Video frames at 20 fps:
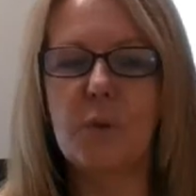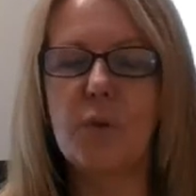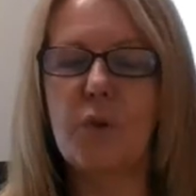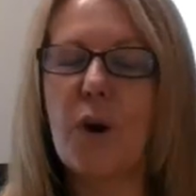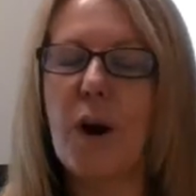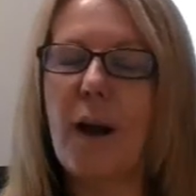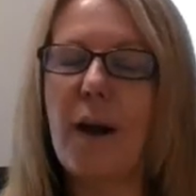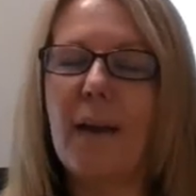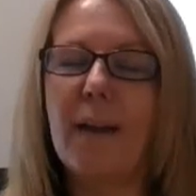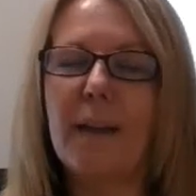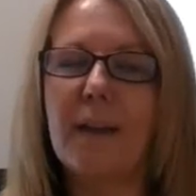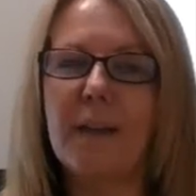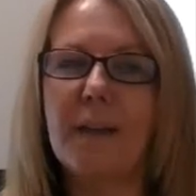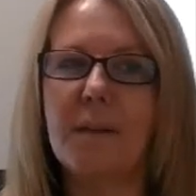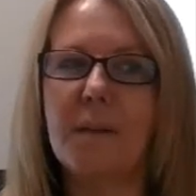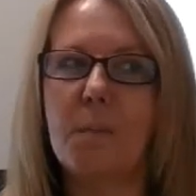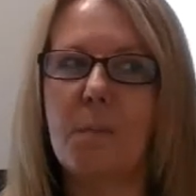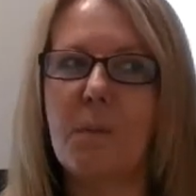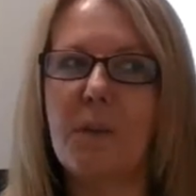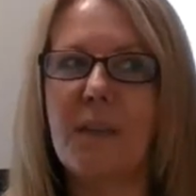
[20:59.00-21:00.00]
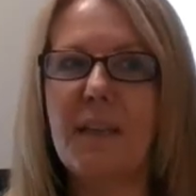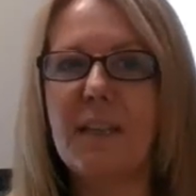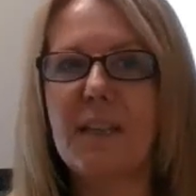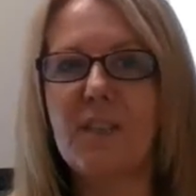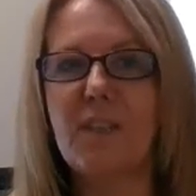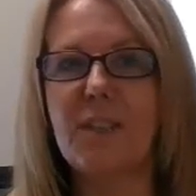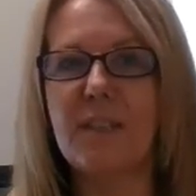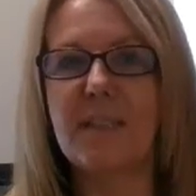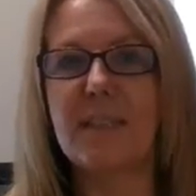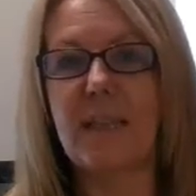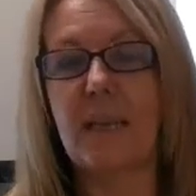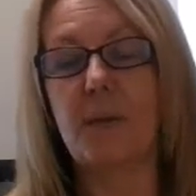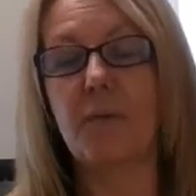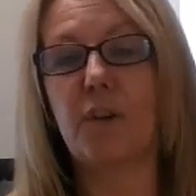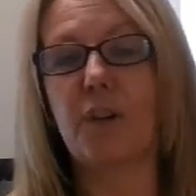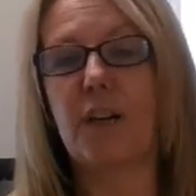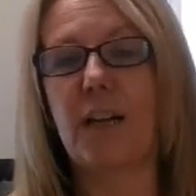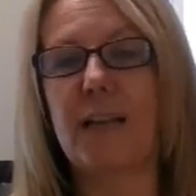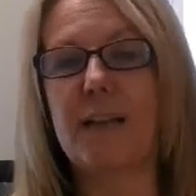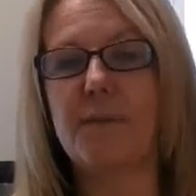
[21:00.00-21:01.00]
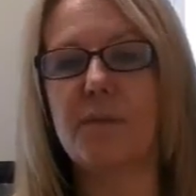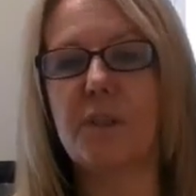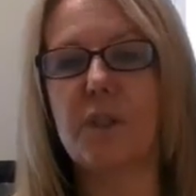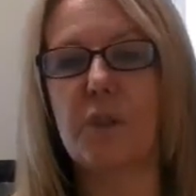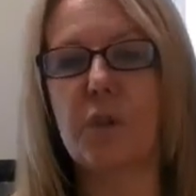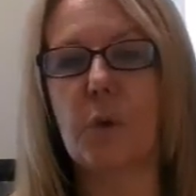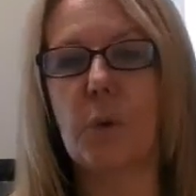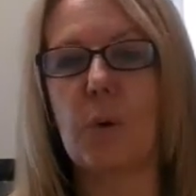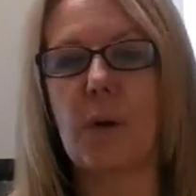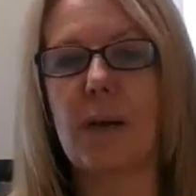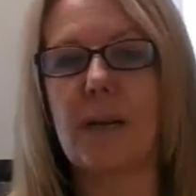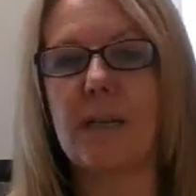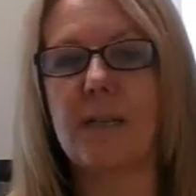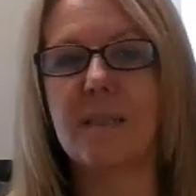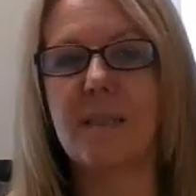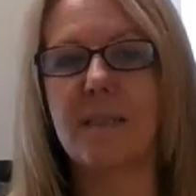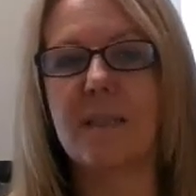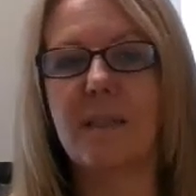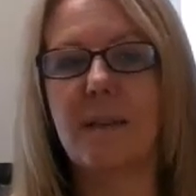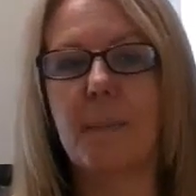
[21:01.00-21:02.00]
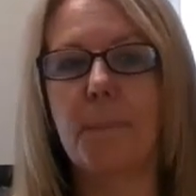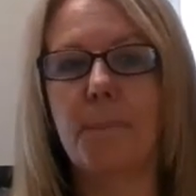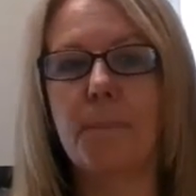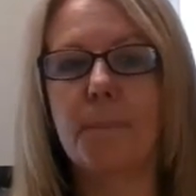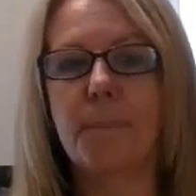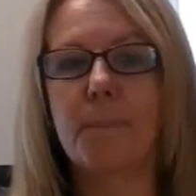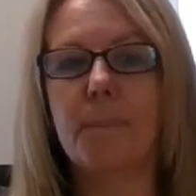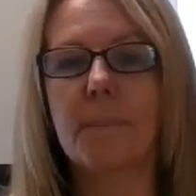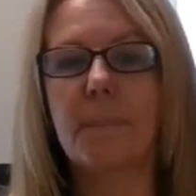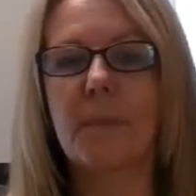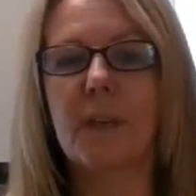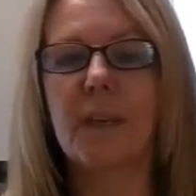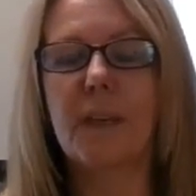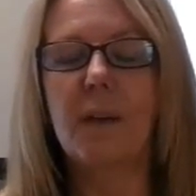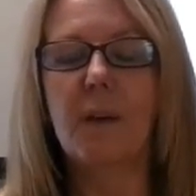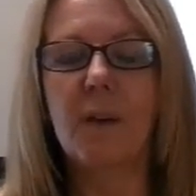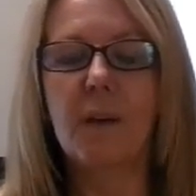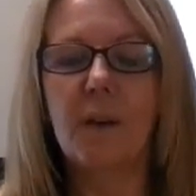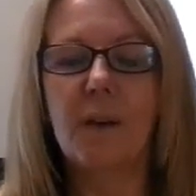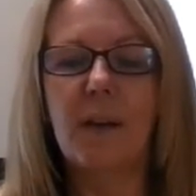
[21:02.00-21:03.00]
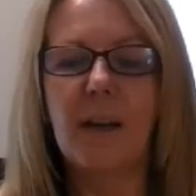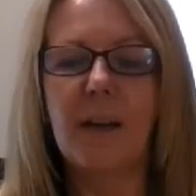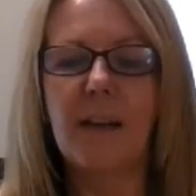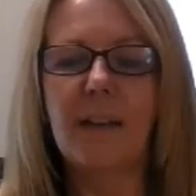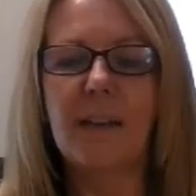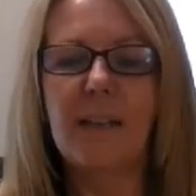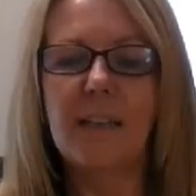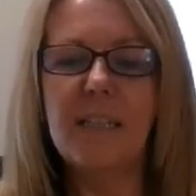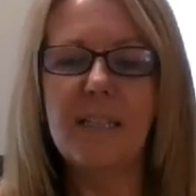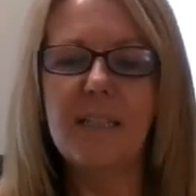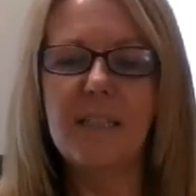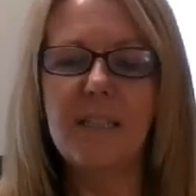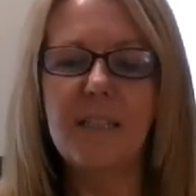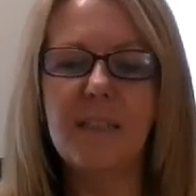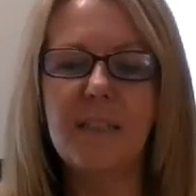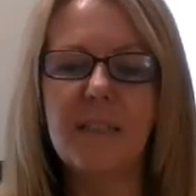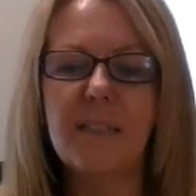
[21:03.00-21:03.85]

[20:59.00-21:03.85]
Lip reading: try and begin to savor life's joys. I'd like to